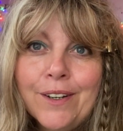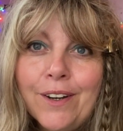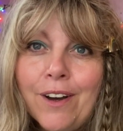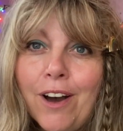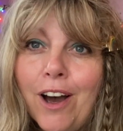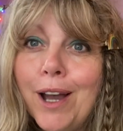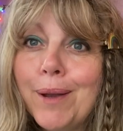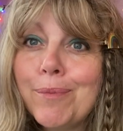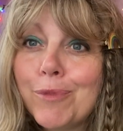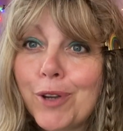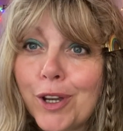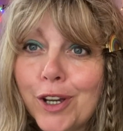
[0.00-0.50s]

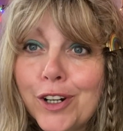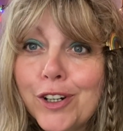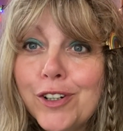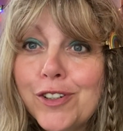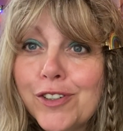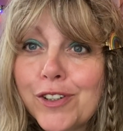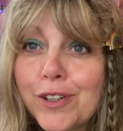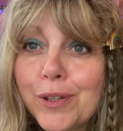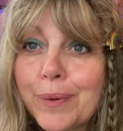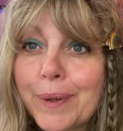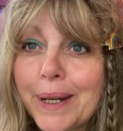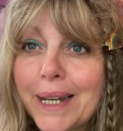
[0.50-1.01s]
I'm gonna
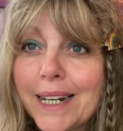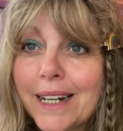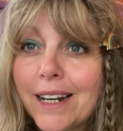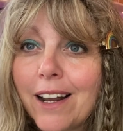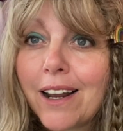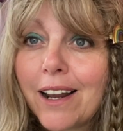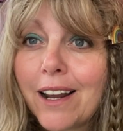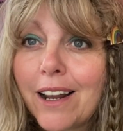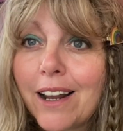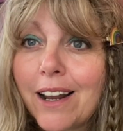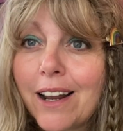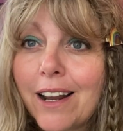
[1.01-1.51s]
do it.
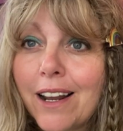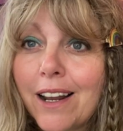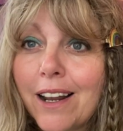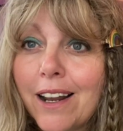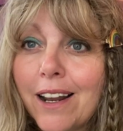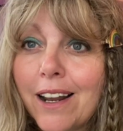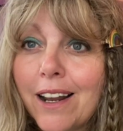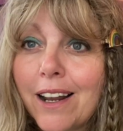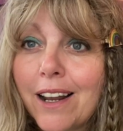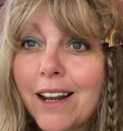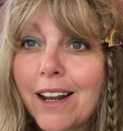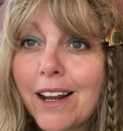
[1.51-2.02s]

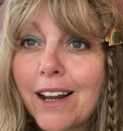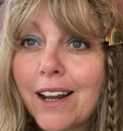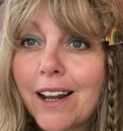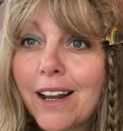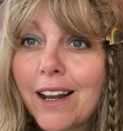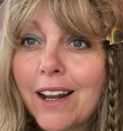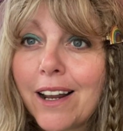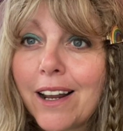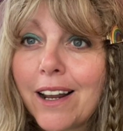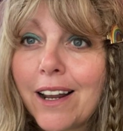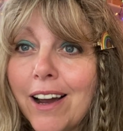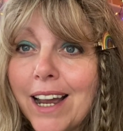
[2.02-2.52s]

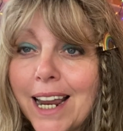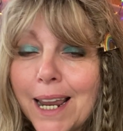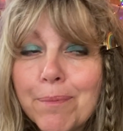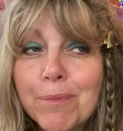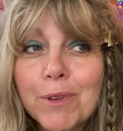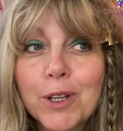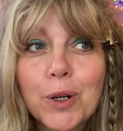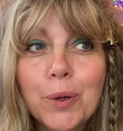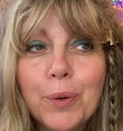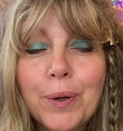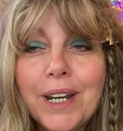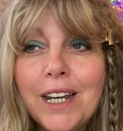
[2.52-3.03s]
I am
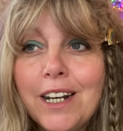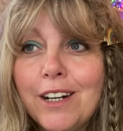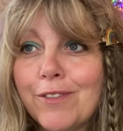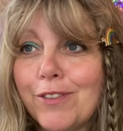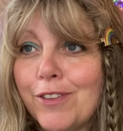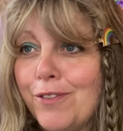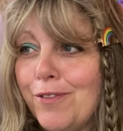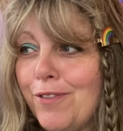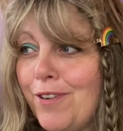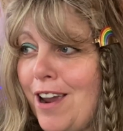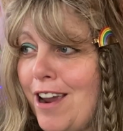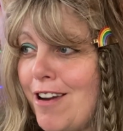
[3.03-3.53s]
the queen of
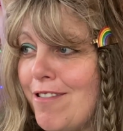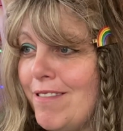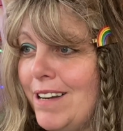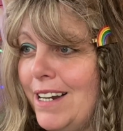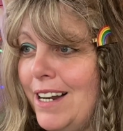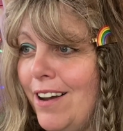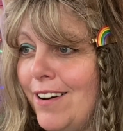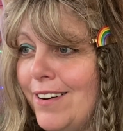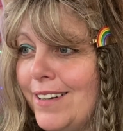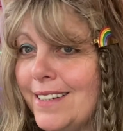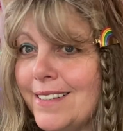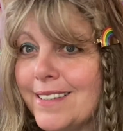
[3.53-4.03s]
the fairy
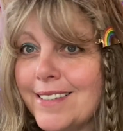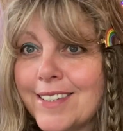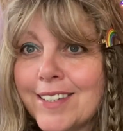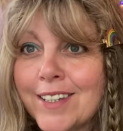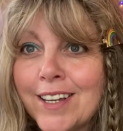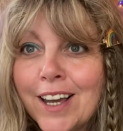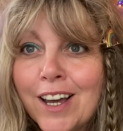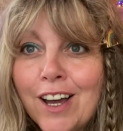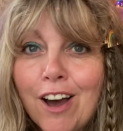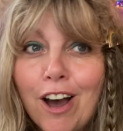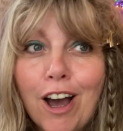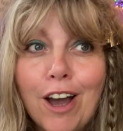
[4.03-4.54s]
lights.
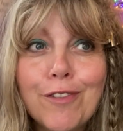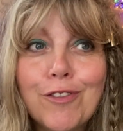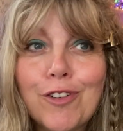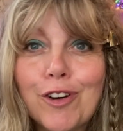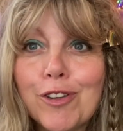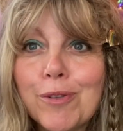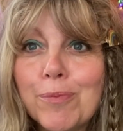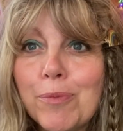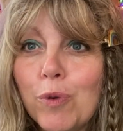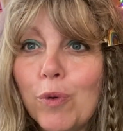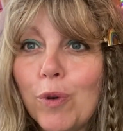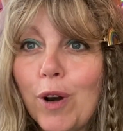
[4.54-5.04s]
I've got
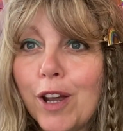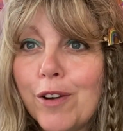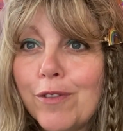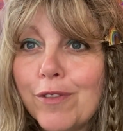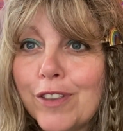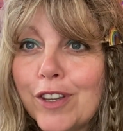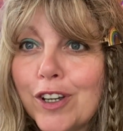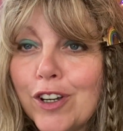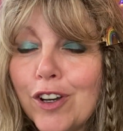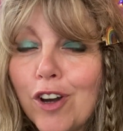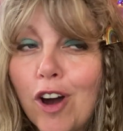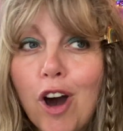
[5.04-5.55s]
them all over
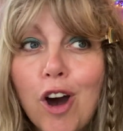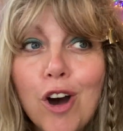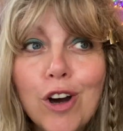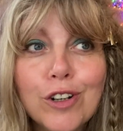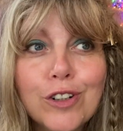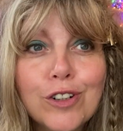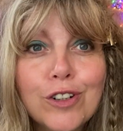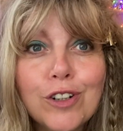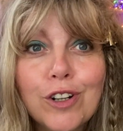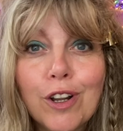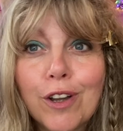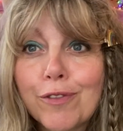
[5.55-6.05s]
the
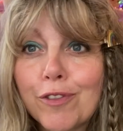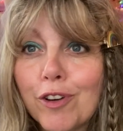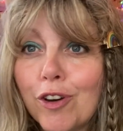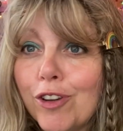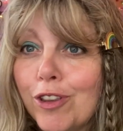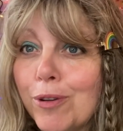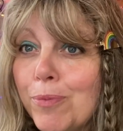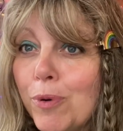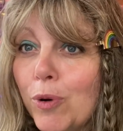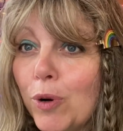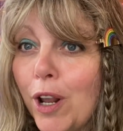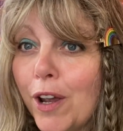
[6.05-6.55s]
garden, I've got
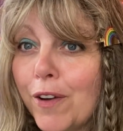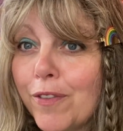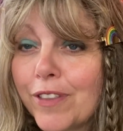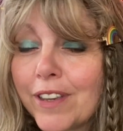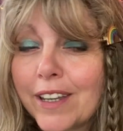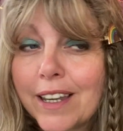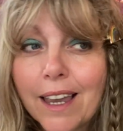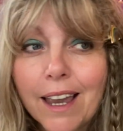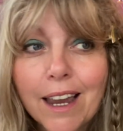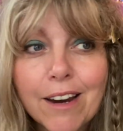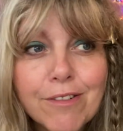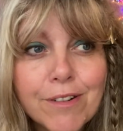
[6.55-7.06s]
them all over the
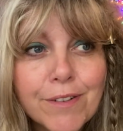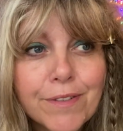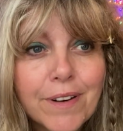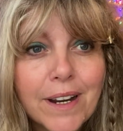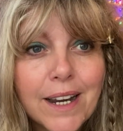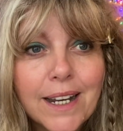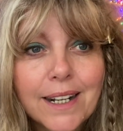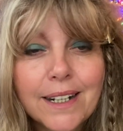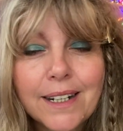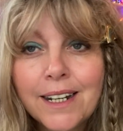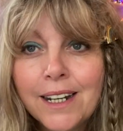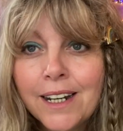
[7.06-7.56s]

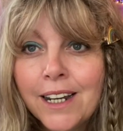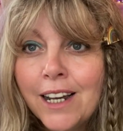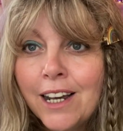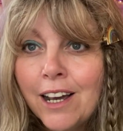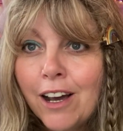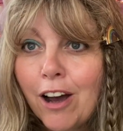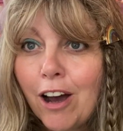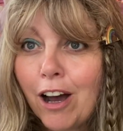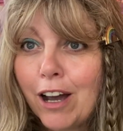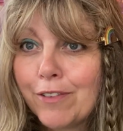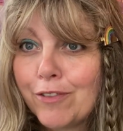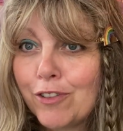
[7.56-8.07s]
caravan,
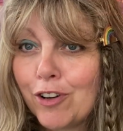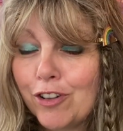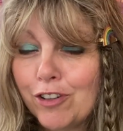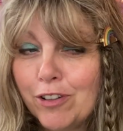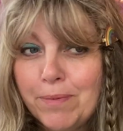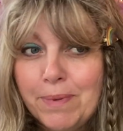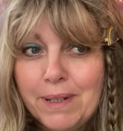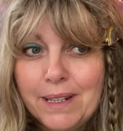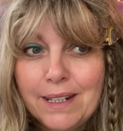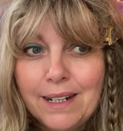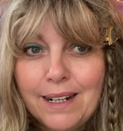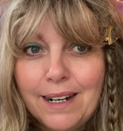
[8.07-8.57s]
I've got
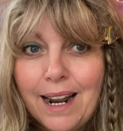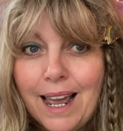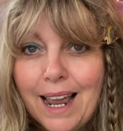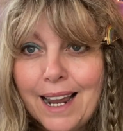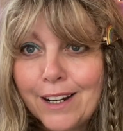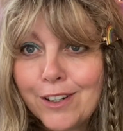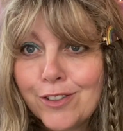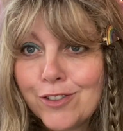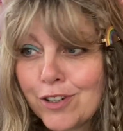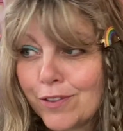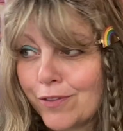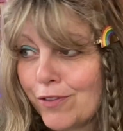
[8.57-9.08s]
them in the
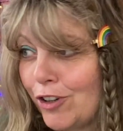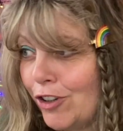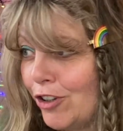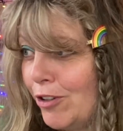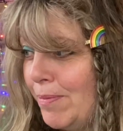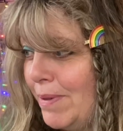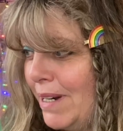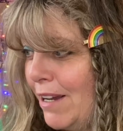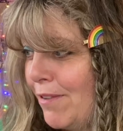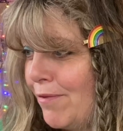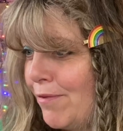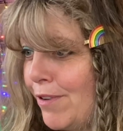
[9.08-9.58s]
lounge, I've got them
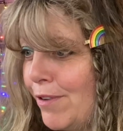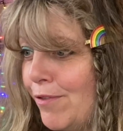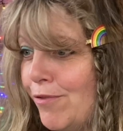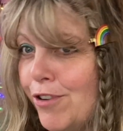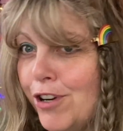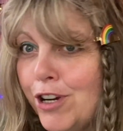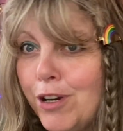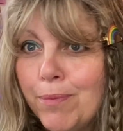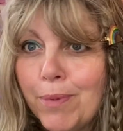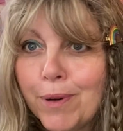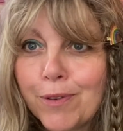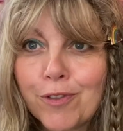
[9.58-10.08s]
in every
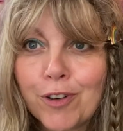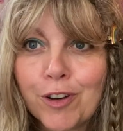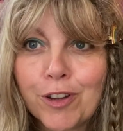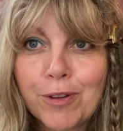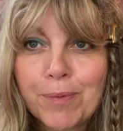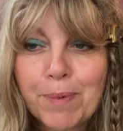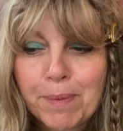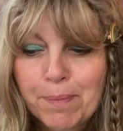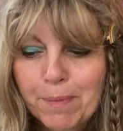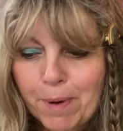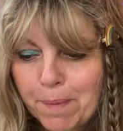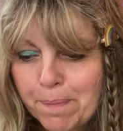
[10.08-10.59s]
room, I've got
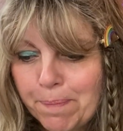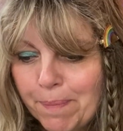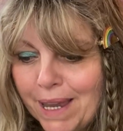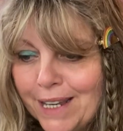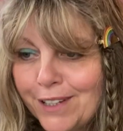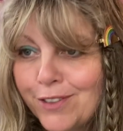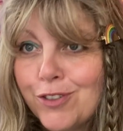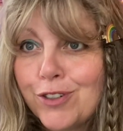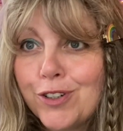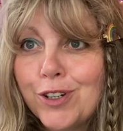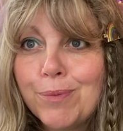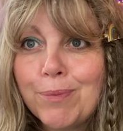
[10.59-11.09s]
them in my
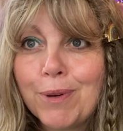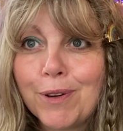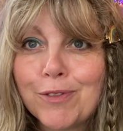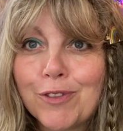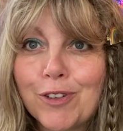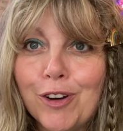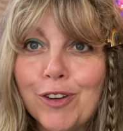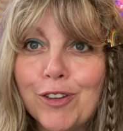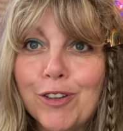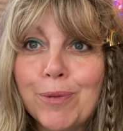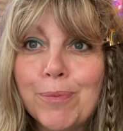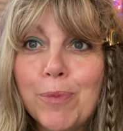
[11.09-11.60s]
bedroom, I've
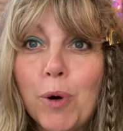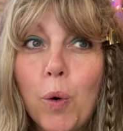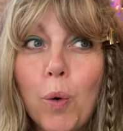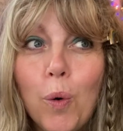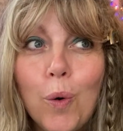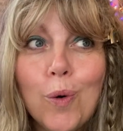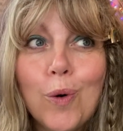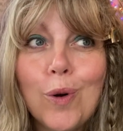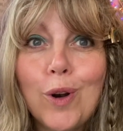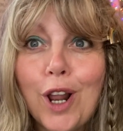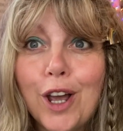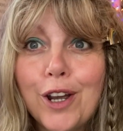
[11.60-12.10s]
got them
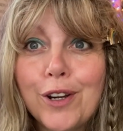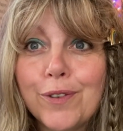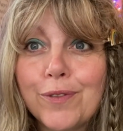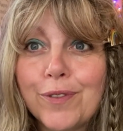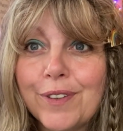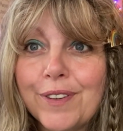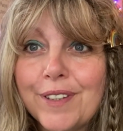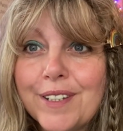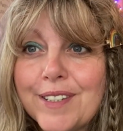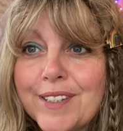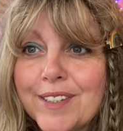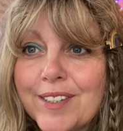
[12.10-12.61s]
all over
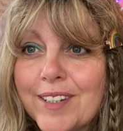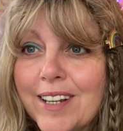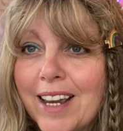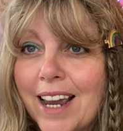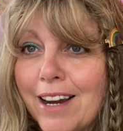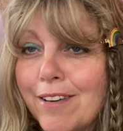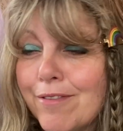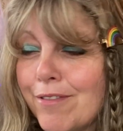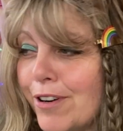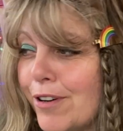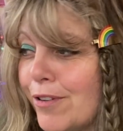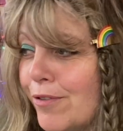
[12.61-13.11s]
this
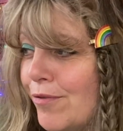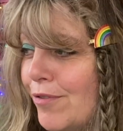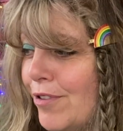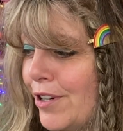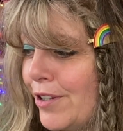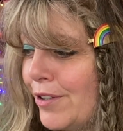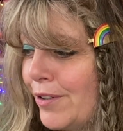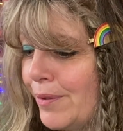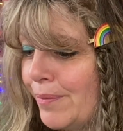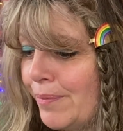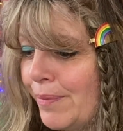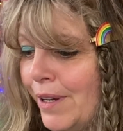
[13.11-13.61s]
tarot
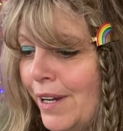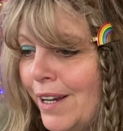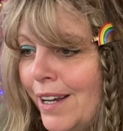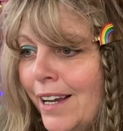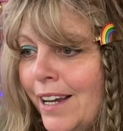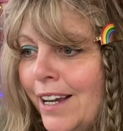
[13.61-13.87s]
room.